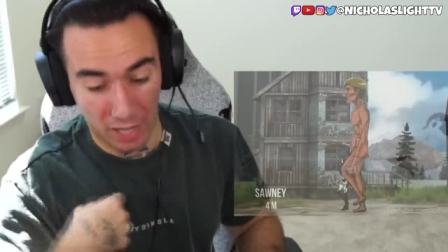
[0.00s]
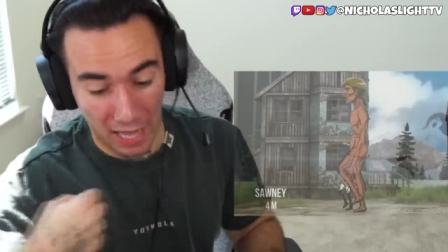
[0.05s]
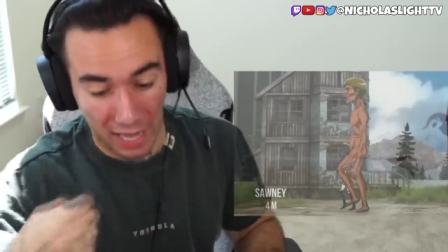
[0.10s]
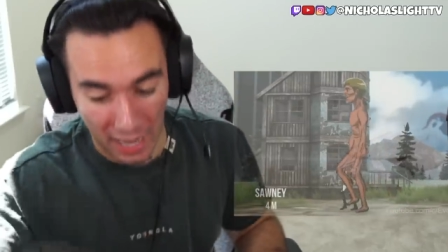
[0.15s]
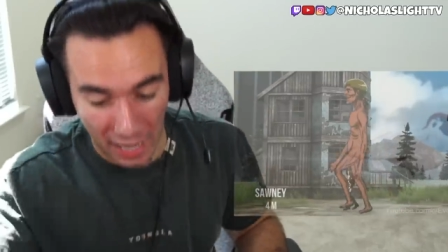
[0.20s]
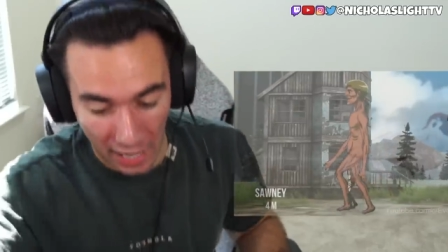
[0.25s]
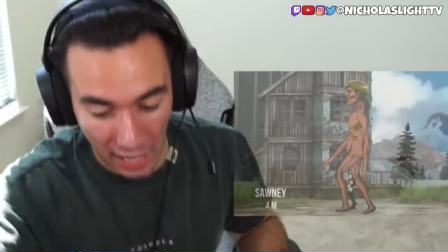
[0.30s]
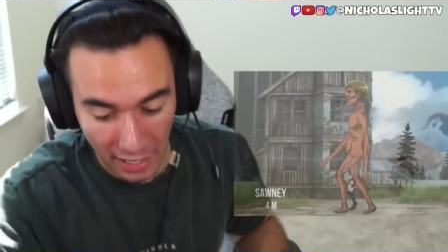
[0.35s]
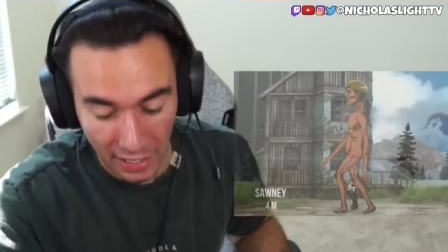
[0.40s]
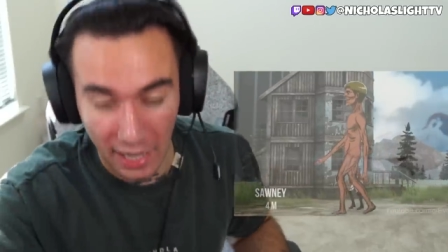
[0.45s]

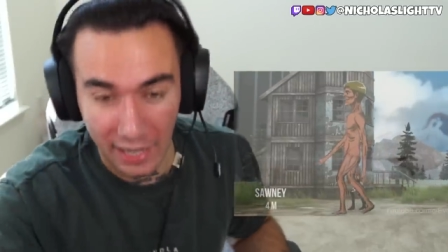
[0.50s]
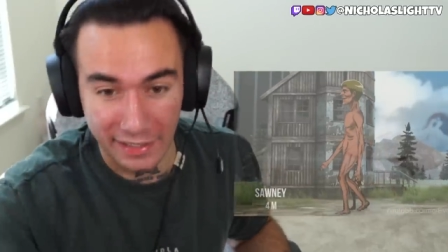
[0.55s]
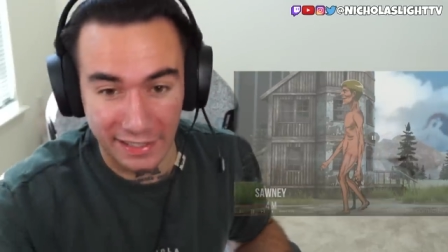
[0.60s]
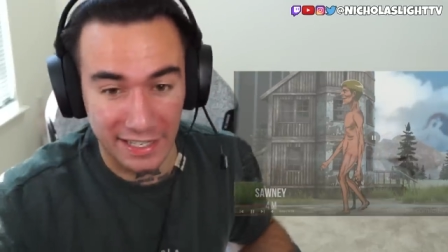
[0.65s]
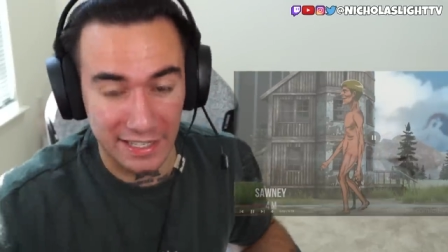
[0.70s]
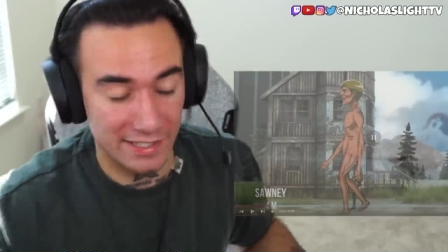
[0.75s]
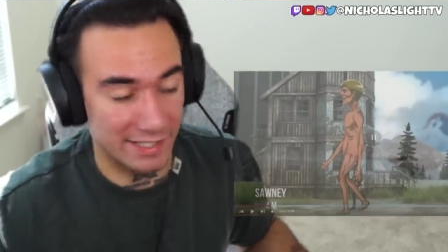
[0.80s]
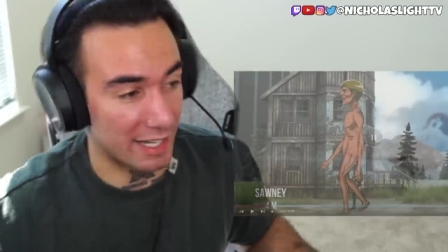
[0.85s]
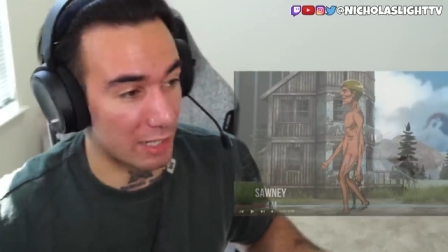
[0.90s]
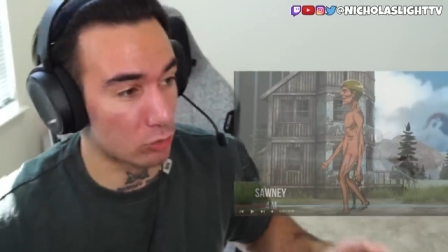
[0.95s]
I, I, I
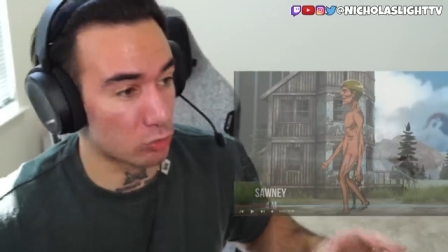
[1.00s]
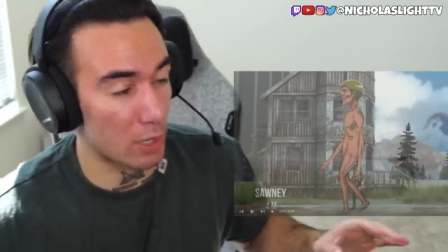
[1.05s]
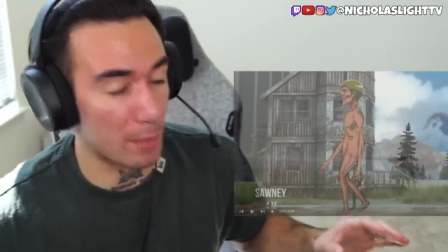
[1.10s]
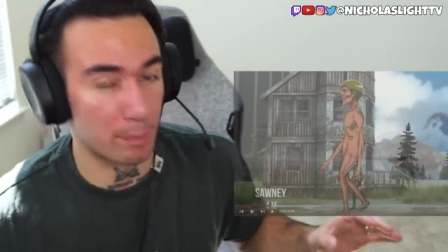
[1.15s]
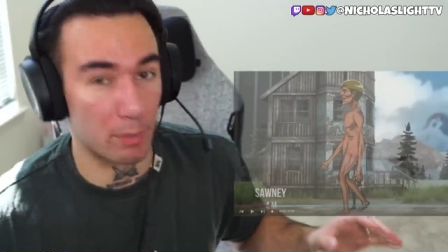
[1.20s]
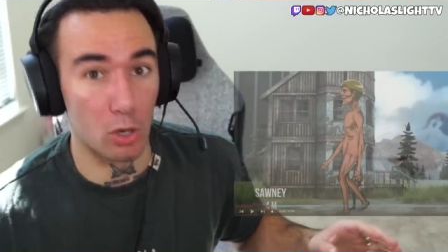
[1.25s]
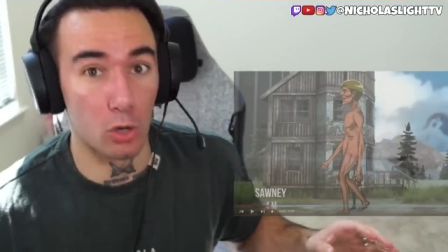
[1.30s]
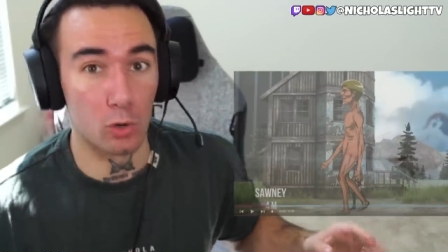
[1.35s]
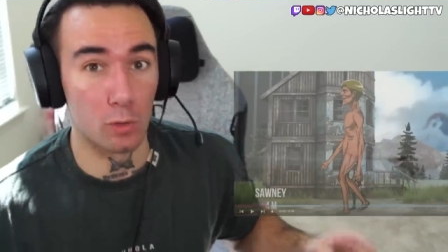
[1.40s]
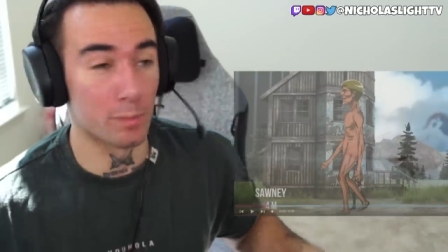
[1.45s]
can't say
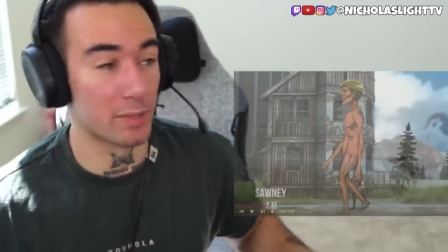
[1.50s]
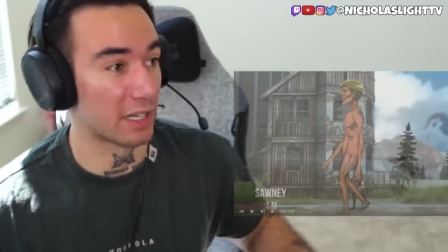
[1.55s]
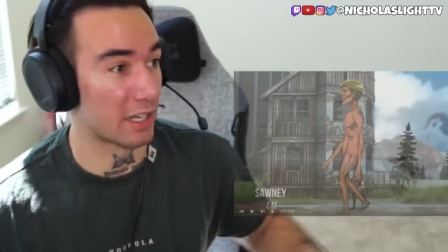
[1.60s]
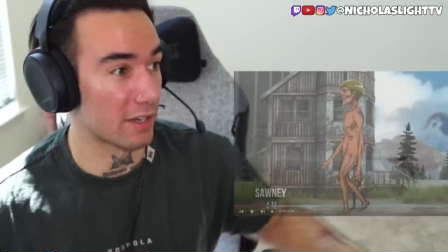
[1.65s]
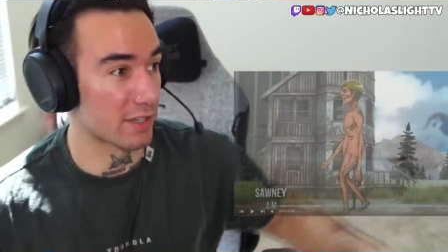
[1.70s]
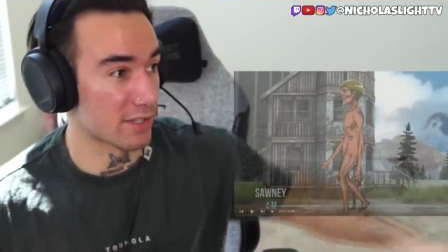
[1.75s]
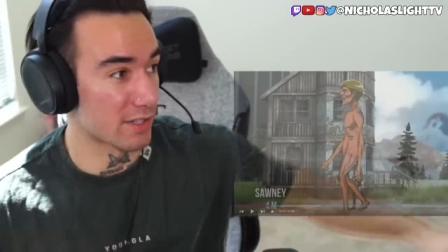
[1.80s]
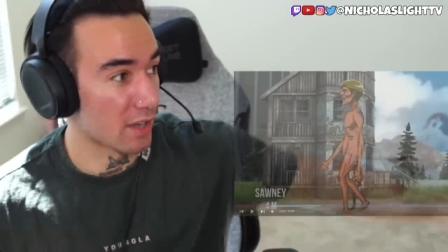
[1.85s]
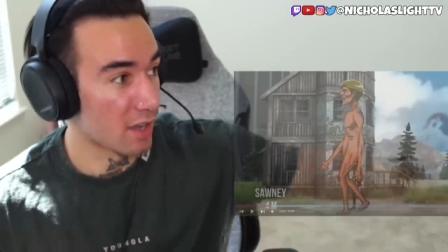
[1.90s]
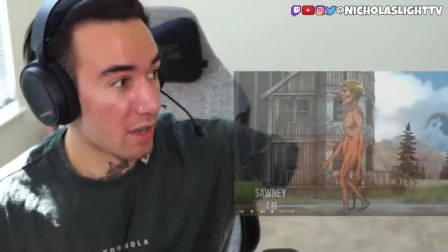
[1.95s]
rip who
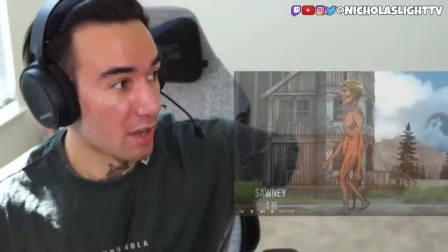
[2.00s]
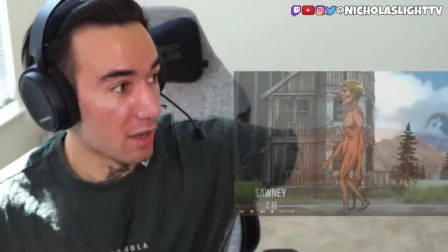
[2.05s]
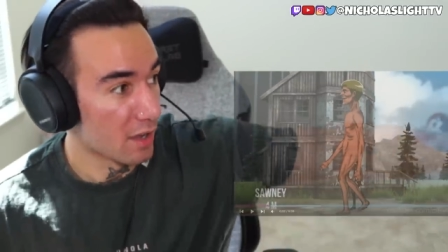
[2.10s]
because